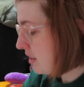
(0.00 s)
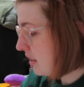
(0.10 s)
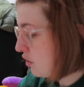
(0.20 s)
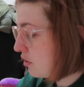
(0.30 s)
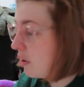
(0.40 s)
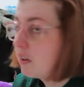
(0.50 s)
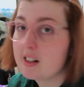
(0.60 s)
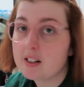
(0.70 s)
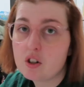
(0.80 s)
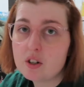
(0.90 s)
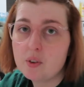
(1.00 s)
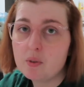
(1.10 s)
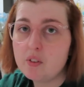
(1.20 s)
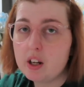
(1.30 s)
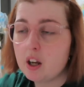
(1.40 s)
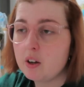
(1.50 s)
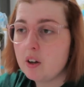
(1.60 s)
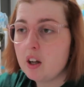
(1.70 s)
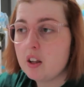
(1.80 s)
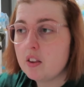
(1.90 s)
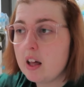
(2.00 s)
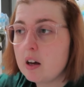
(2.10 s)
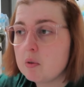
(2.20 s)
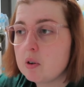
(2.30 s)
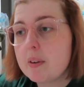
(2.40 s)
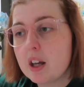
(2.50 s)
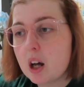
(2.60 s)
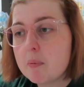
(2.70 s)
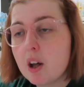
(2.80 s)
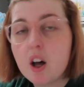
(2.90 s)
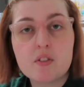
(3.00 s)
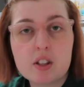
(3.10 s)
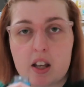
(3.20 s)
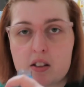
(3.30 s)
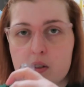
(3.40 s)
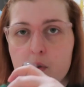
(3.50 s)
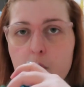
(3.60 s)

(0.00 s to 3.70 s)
is extra croaky because I just filmed a video. That will be up after this.